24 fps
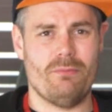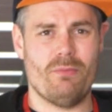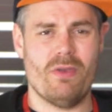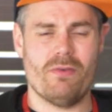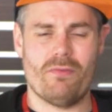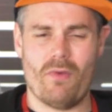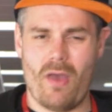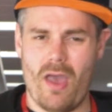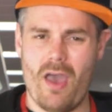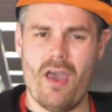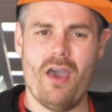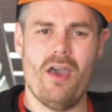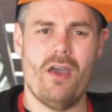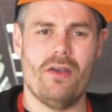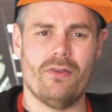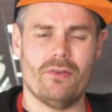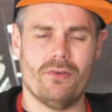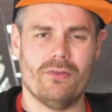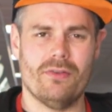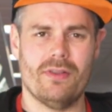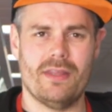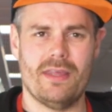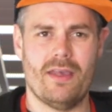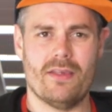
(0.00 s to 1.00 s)
We've erred
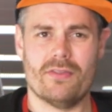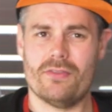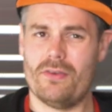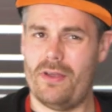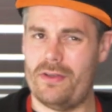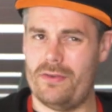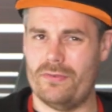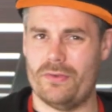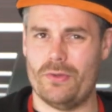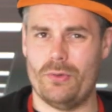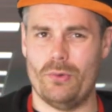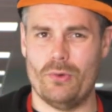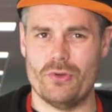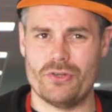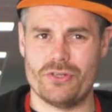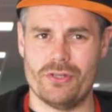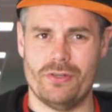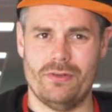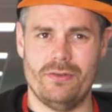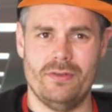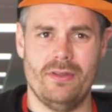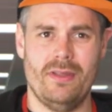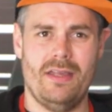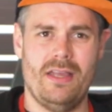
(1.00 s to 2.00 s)
on the side of
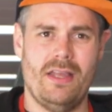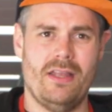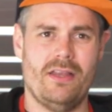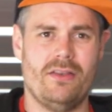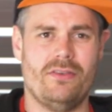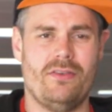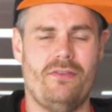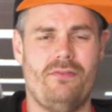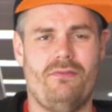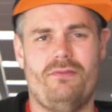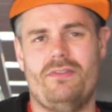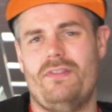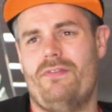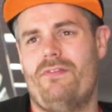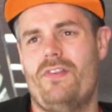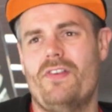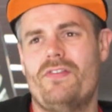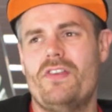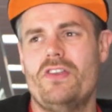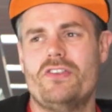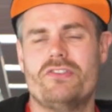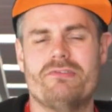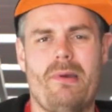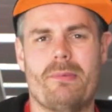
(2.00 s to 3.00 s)
caution for
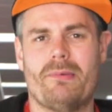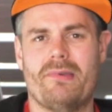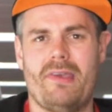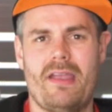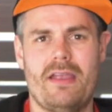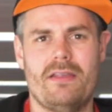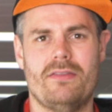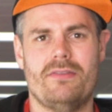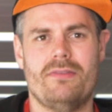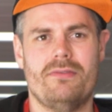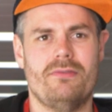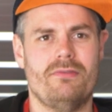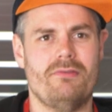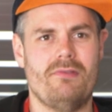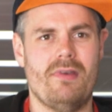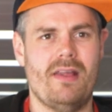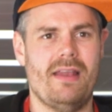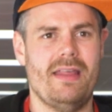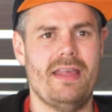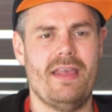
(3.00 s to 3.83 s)
future upgrades, really.